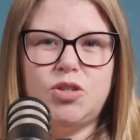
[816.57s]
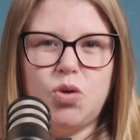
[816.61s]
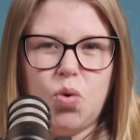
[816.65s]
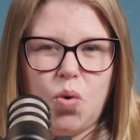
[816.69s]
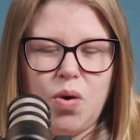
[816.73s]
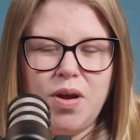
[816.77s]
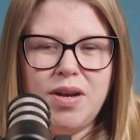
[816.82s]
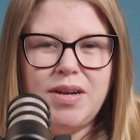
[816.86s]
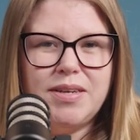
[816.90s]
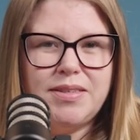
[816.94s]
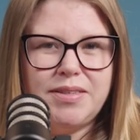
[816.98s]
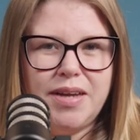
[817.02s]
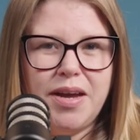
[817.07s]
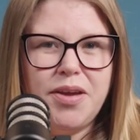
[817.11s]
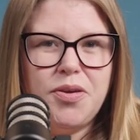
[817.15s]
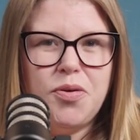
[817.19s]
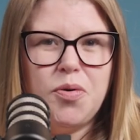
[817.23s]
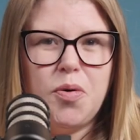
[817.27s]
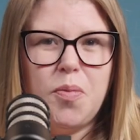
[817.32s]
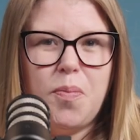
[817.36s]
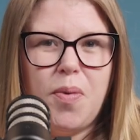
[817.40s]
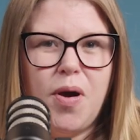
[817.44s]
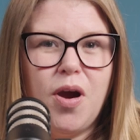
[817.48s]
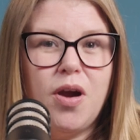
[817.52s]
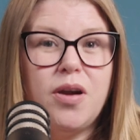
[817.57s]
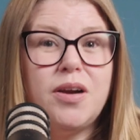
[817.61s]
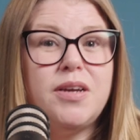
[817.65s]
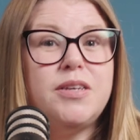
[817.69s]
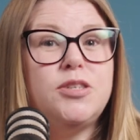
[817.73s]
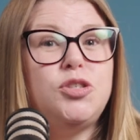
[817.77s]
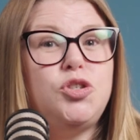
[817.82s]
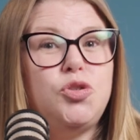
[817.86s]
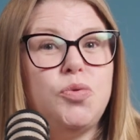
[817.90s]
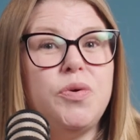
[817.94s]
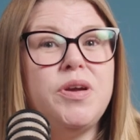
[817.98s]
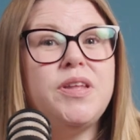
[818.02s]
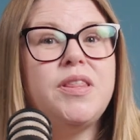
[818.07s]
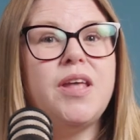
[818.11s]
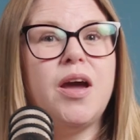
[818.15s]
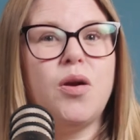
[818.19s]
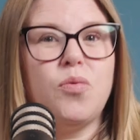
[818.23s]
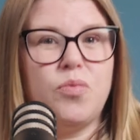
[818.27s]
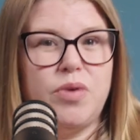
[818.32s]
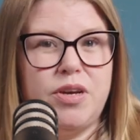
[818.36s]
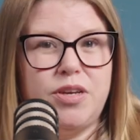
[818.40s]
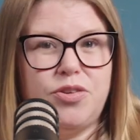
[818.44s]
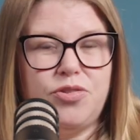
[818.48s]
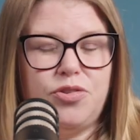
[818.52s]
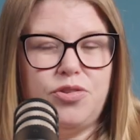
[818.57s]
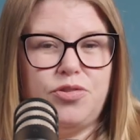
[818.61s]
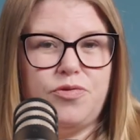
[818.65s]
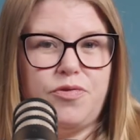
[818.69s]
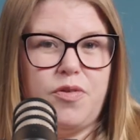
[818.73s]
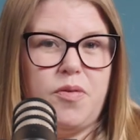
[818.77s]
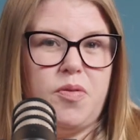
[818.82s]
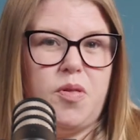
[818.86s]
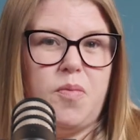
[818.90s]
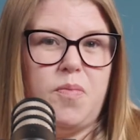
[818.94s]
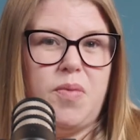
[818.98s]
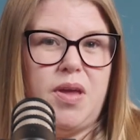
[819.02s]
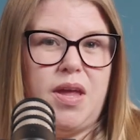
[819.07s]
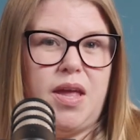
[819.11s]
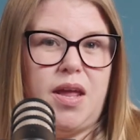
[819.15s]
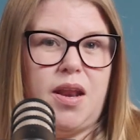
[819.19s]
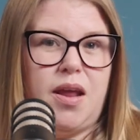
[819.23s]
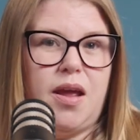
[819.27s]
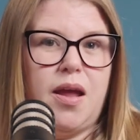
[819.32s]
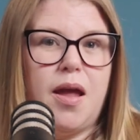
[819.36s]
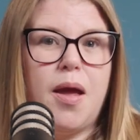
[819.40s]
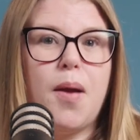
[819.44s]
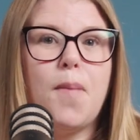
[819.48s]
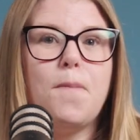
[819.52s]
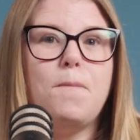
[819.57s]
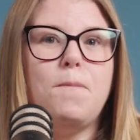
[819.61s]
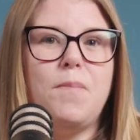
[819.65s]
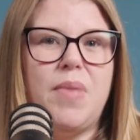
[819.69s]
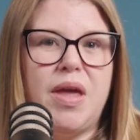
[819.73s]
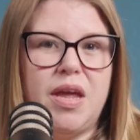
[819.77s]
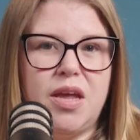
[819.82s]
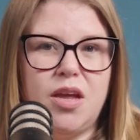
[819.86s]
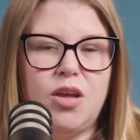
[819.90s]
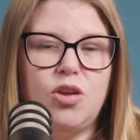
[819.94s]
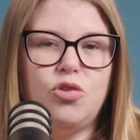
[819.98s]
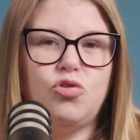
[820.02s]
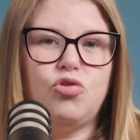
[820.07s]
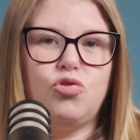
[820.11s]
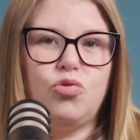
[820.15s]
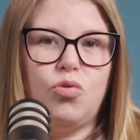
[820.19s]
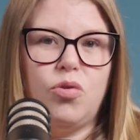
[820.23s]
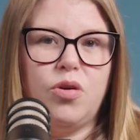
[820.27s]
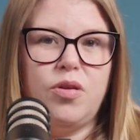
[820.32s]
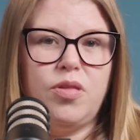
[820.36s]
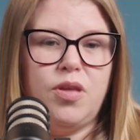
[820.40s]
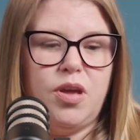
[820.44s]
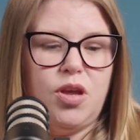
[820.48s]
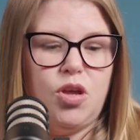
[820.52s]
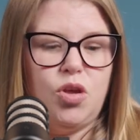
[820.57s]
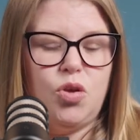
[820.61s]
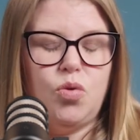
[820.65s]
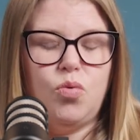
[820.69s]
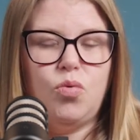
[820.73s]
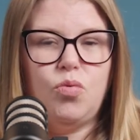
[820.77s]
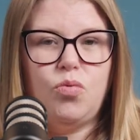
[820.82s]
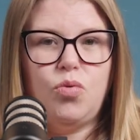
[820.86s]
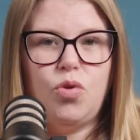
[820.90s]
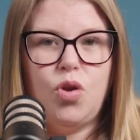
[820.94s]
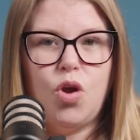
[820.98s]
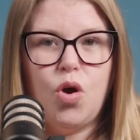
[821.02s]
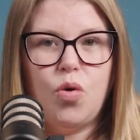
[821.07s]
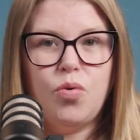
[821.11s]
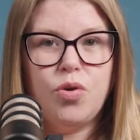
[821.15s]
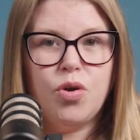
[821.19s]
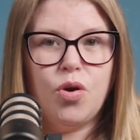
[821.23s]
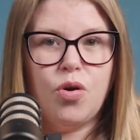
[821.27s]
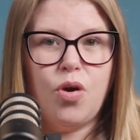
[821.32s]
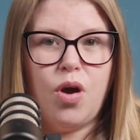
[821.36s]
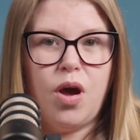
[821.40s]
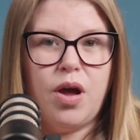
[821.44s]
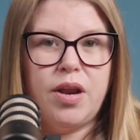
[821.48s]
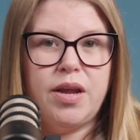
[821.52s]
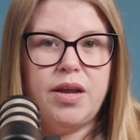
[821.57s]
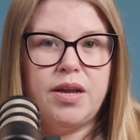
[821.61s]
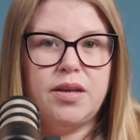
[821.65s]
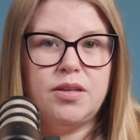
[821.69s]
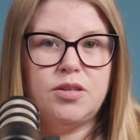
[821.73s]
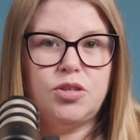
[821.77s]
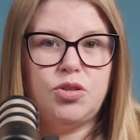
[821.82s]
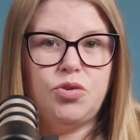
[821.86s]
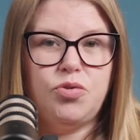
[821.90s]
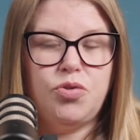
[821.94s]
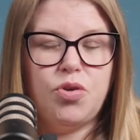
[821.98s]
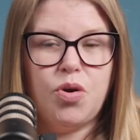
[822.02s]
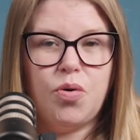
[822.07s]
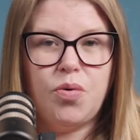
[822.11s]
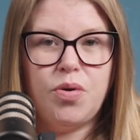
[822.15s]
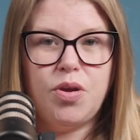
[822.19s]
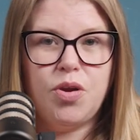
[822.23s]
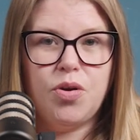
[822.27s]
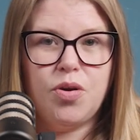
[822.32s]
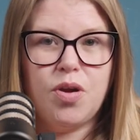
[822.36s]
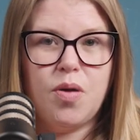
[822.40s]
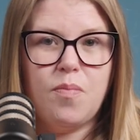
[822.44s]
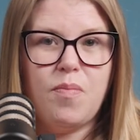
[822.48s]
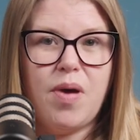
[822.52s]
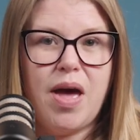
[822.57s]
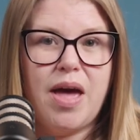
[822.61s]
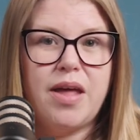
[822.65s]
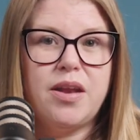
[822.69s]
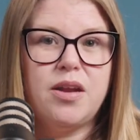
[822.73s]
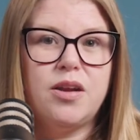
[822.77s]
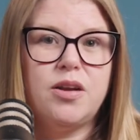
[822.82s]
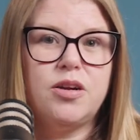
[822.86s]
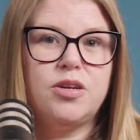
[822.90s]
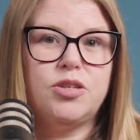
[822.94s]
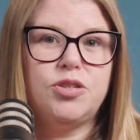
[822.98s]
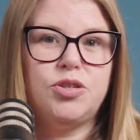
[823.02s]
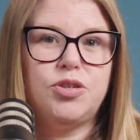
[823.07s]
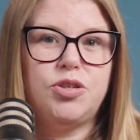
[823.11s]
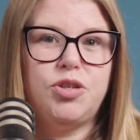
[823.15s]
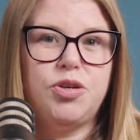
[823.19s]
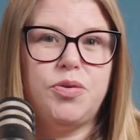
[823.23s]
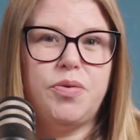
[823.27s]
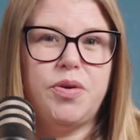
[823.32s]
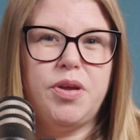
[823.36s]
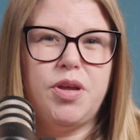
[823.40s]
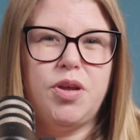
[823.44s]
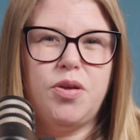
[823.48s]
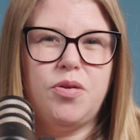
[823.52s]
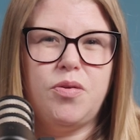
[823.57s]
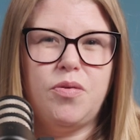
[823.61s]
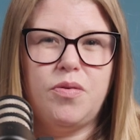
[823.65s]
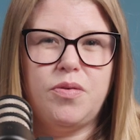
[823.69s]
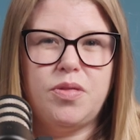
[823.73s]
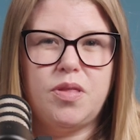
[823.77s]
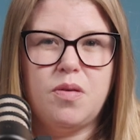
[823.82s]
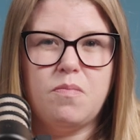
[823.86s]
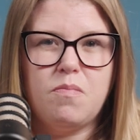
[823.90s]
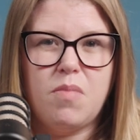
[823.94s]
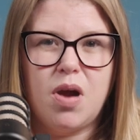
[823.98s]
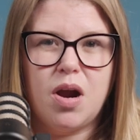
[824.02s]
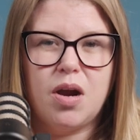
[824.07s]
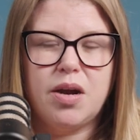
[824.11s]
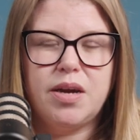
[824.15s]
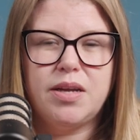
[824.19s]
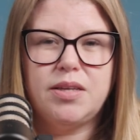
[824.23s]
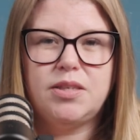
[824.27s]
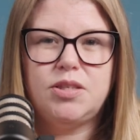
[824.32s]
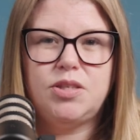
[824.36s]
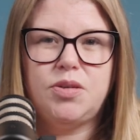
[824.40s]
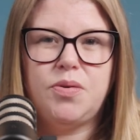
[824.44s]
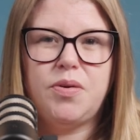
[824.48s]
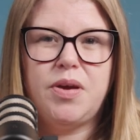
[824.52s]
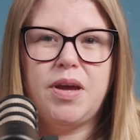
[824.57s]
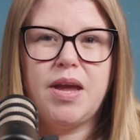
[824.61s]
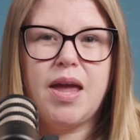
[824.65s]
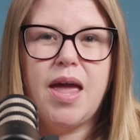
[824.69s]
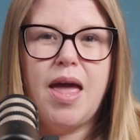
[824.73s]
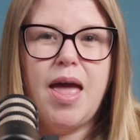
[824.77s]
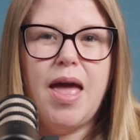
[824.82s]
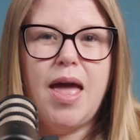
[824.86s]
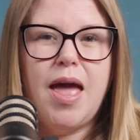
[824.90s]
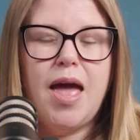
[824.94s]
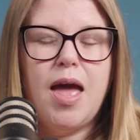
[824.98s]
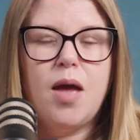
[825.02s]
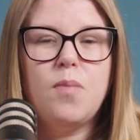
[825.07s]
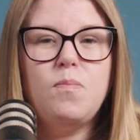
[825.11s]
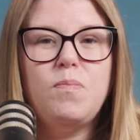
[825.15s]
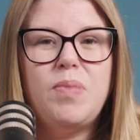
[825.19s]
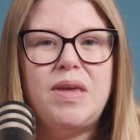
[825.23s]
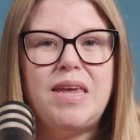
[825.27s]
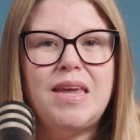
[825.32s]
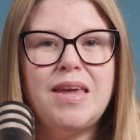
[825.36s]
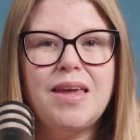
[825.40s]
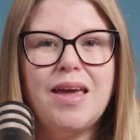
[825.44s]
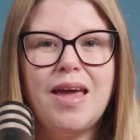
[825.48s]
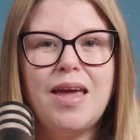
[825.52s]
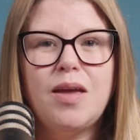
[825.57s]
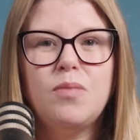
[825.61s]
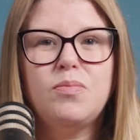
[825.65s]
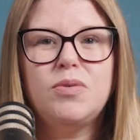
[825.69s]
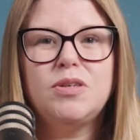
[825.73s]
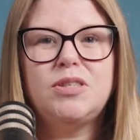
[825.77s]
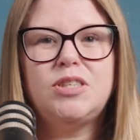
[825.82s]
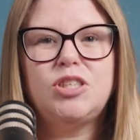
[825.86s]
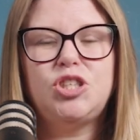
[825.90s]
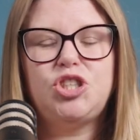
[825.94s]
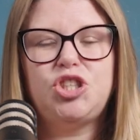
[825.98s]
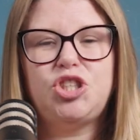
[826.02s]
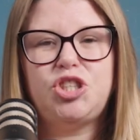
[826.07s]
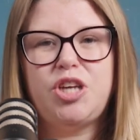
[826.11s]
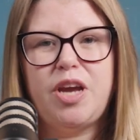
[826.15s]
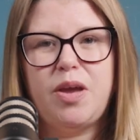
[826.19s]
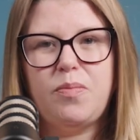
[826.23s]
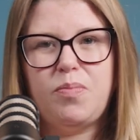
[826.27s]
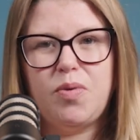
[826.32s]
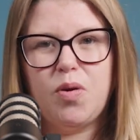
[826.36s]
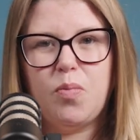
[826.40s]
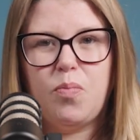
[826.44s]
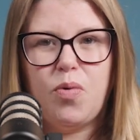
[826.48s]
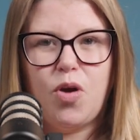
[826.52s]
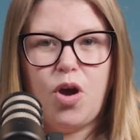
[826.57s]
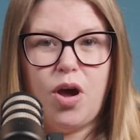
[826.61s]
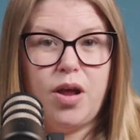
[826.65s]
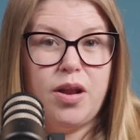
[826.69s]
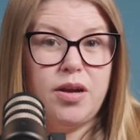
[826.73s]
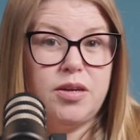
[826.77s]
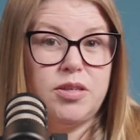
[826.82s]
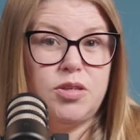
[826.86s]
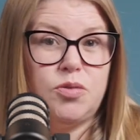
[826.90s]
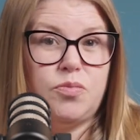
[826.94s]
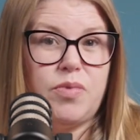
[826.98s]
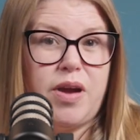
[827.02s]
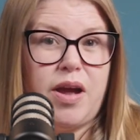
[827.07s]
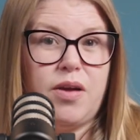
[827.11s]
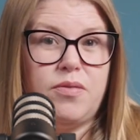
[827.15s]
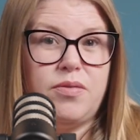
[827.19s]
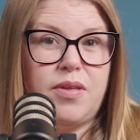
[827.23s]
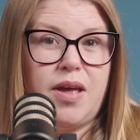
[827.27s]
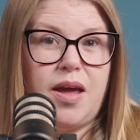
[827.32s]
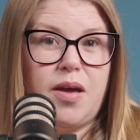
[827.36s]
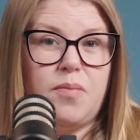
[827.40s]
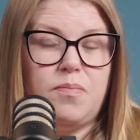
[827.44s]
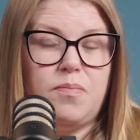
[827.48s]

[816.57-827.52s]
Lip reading: going to set you apart is doing that research from the beginning, making sure that you know your audience, you know what your competitors are doing, you know what the market's doing, and being able to shape your product around that.